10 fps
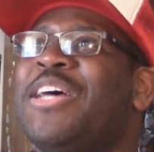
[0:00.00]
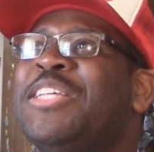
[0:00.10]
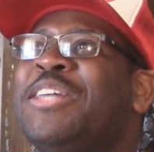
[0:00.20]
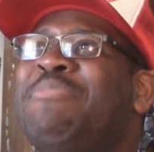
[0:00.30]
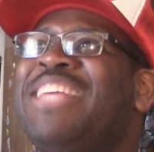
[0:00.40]

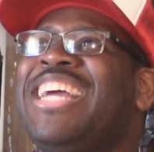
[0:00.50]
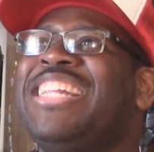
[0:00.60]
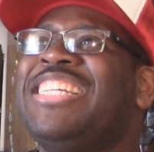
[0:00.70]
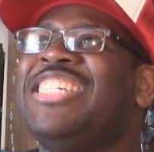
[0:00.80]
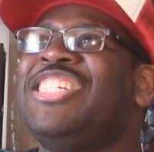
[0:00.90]
So I'm taking
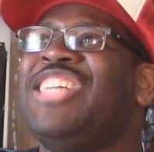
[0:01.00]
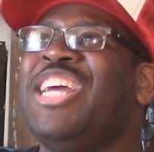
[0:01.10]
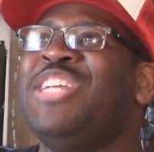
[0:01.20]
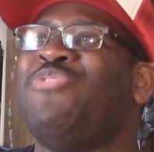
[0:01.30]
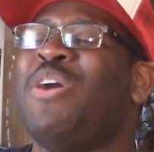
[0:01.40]
this as
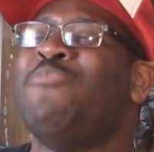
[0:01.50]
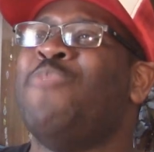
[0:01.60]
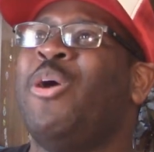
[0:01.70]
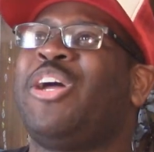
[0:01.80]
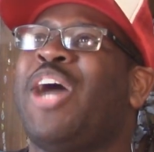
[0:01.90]
shades from
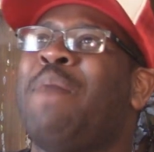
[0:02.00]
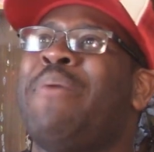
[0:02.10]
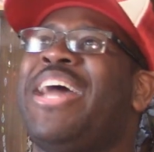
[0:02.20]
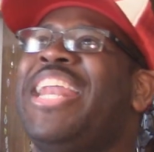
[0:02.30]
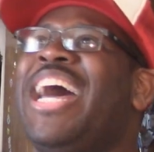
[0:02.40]
Mortal
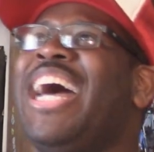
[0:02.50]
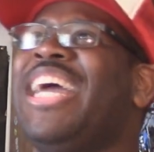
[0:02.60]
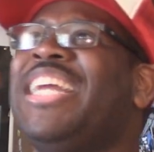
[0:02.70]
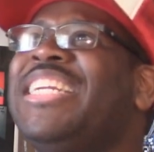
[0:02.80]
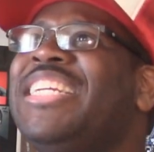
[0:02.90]
Kombat
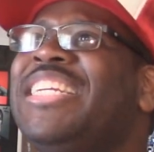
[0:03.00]
9.